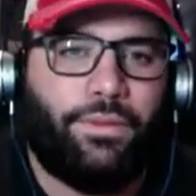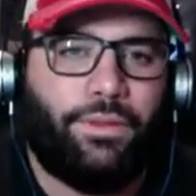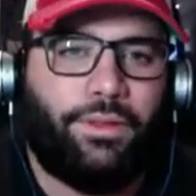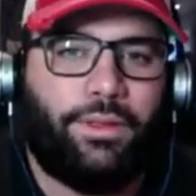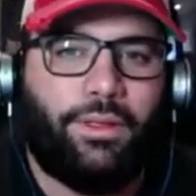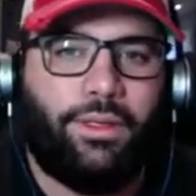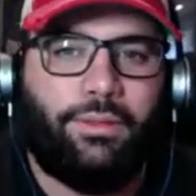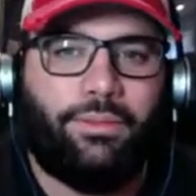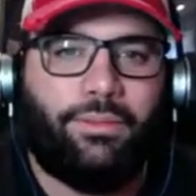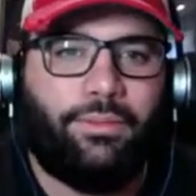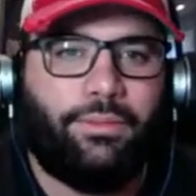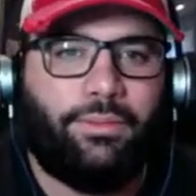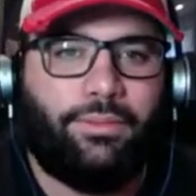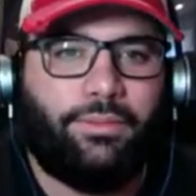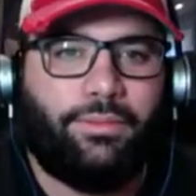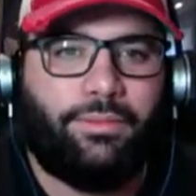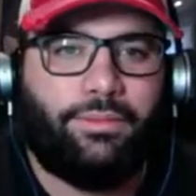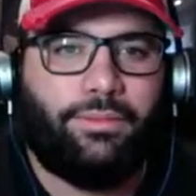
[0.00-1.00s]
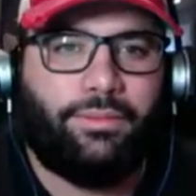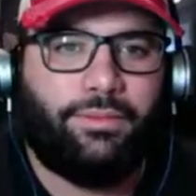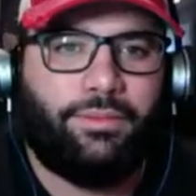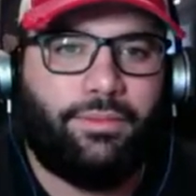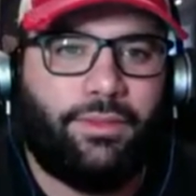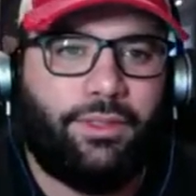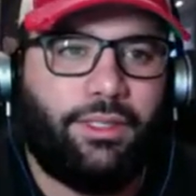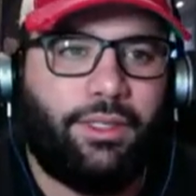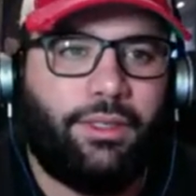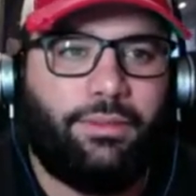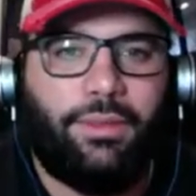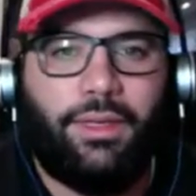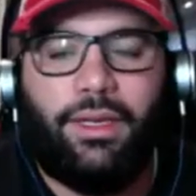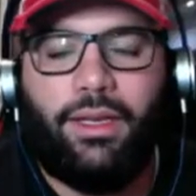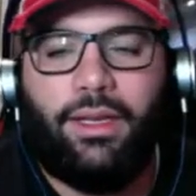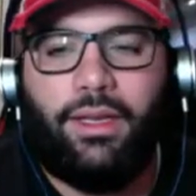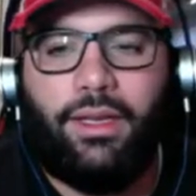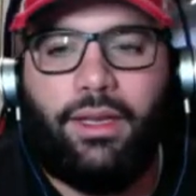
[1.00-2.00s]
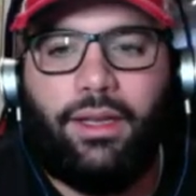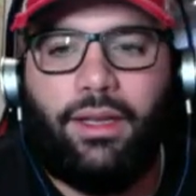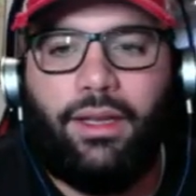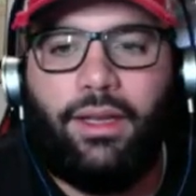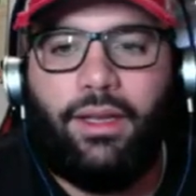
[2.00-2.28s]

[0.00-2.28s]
Yep. Yeah. So, I'm